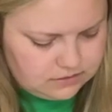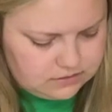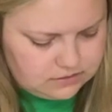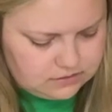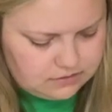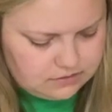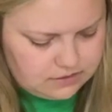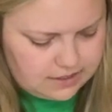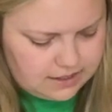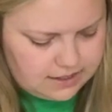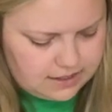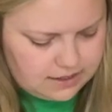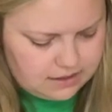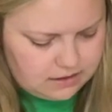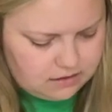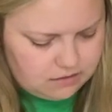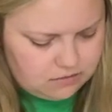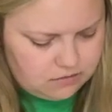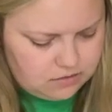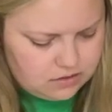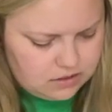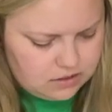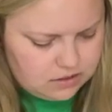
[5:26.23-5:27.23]
So
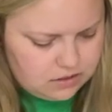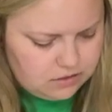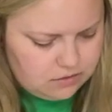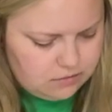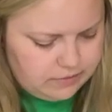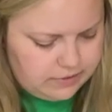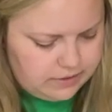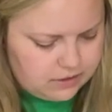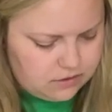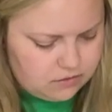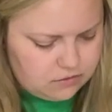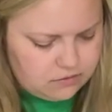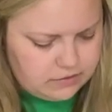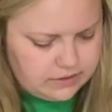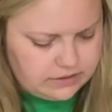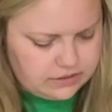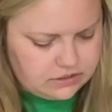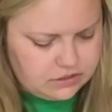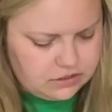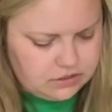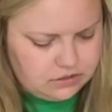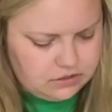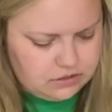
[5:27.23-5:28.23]
now we are going
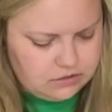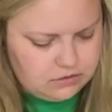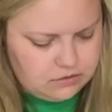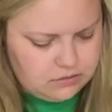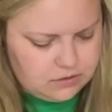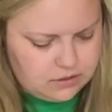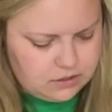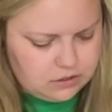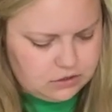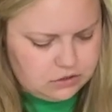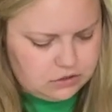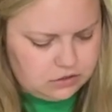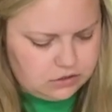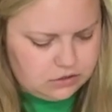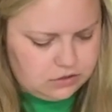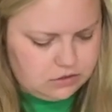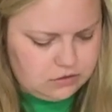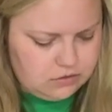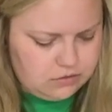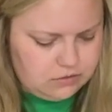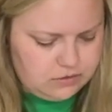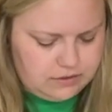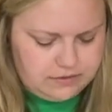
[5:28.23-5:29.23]
to
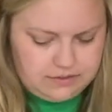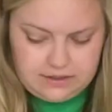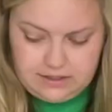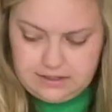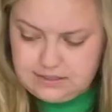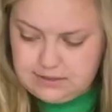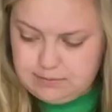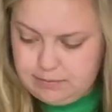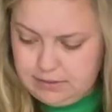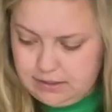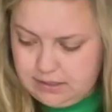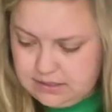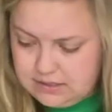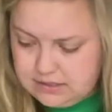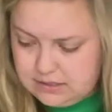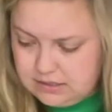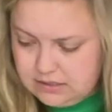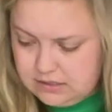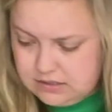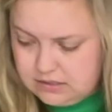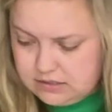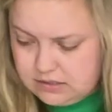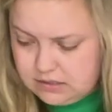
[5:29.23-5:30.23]
glue these
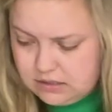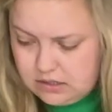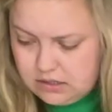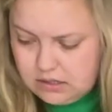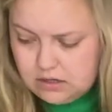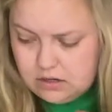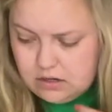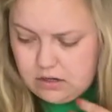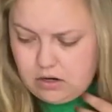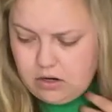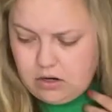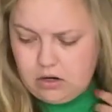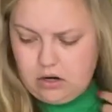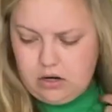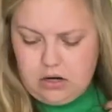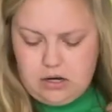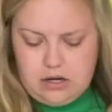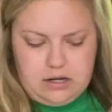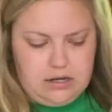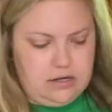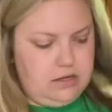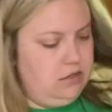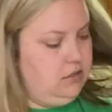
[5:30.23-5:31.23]
pieces
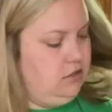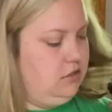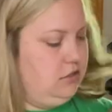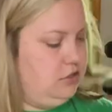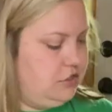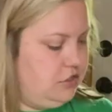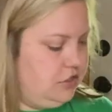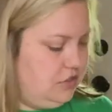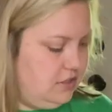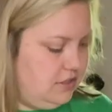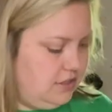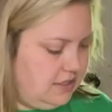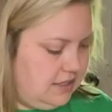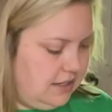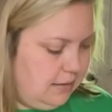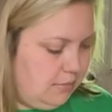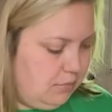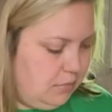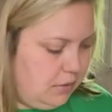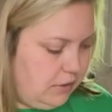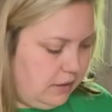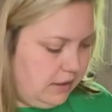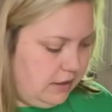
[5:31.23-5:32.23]
on to the
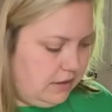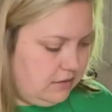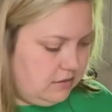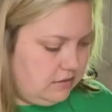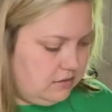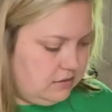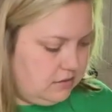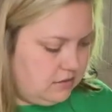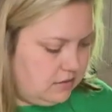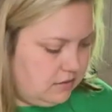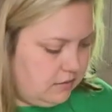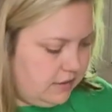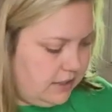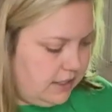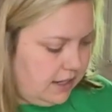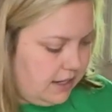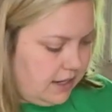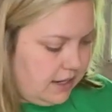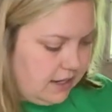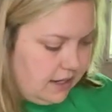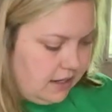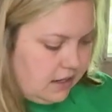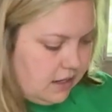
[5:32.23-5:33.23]
template. So
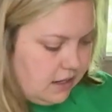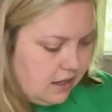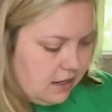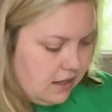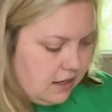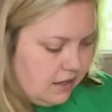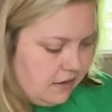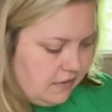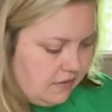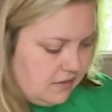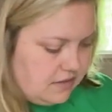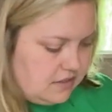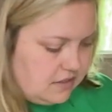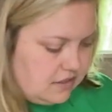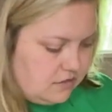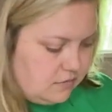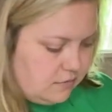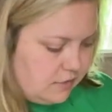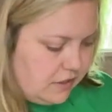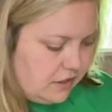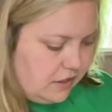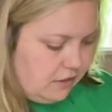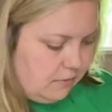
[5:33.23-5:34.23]
again, this is
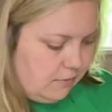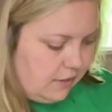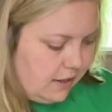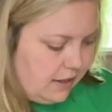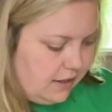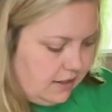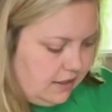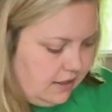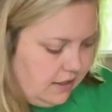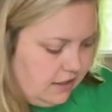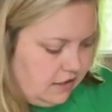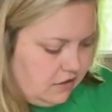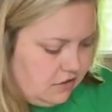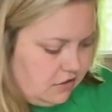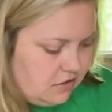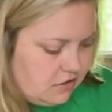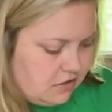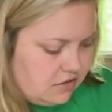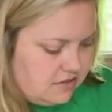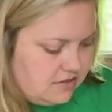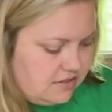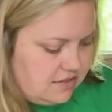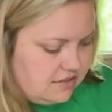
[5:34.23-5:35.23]
where you may need
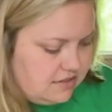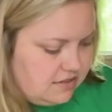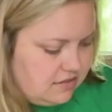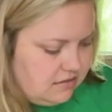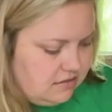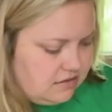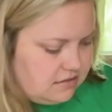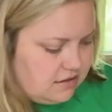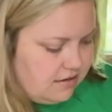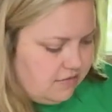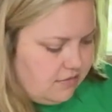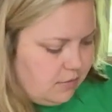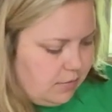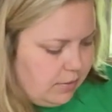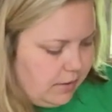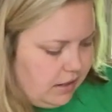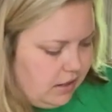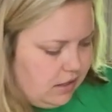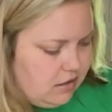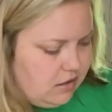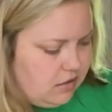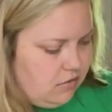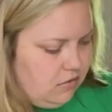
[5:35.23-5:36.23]
your assistance of a
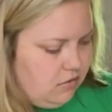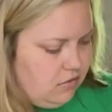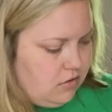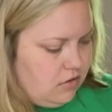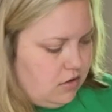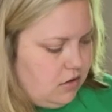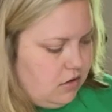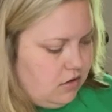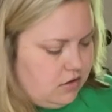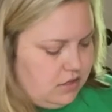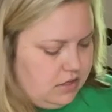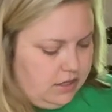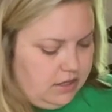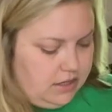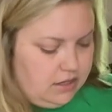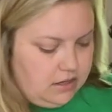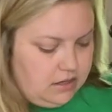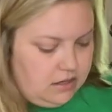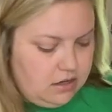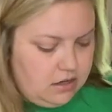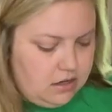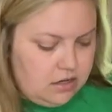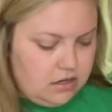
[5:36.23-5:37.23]
parent or
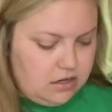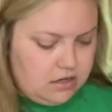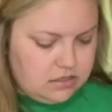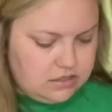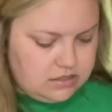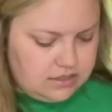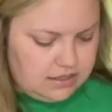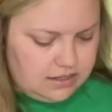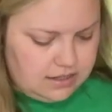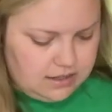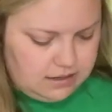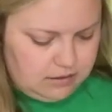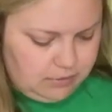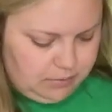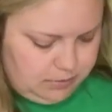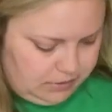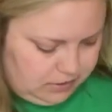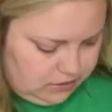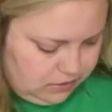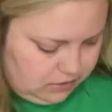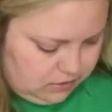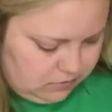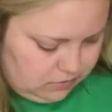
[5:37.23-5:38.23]
guardian to help
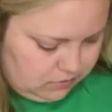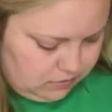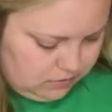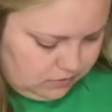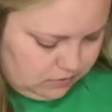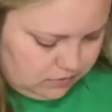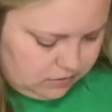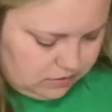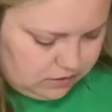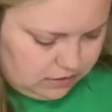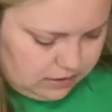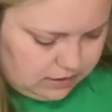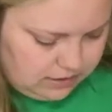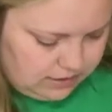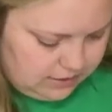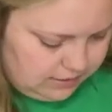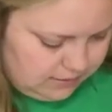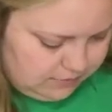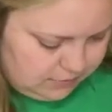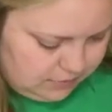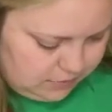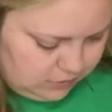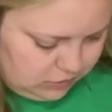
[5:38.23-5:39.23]
you
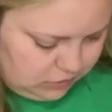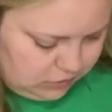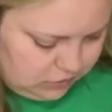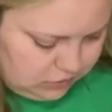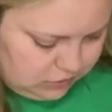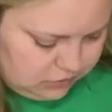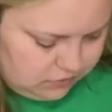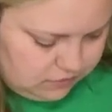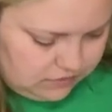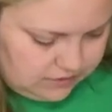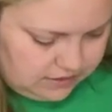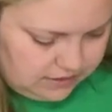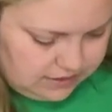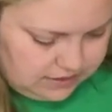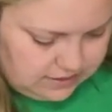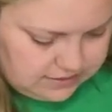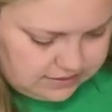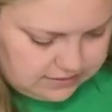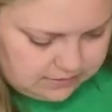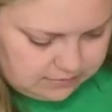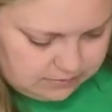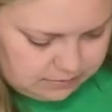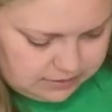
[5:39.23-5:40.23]
glue
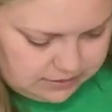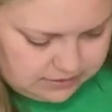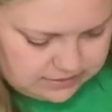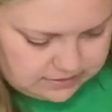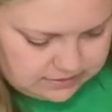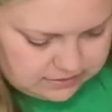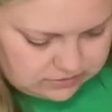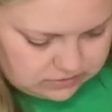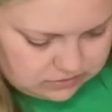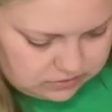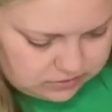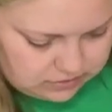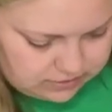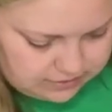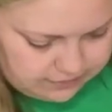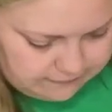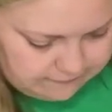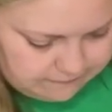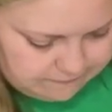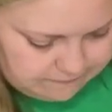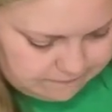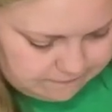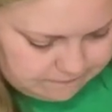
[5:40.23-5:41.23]
these pieces
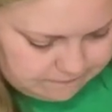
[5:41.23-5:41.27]
on.